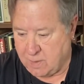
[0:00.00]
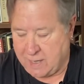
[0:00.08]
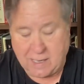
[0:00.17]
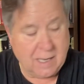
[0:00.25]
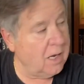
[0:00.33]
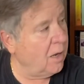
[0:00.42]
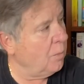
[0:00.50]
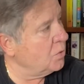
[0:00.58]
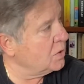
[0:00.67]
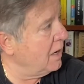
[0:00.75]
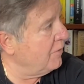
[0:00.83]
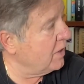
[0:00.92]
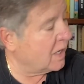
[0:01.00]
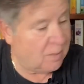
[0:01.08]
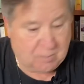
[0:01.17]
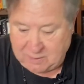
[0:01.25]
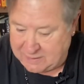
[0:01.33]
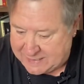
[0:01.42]
and I almost have the
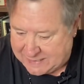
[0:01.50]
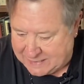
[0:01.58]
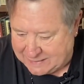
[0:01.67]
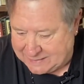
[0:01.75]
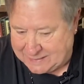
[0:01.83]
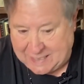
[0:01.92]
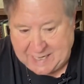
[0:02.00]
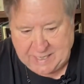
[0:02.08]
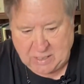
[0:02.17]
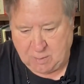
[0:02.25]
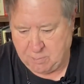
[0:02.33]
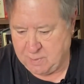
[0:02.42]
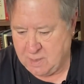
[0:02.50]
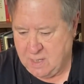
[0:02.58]
complete lineup.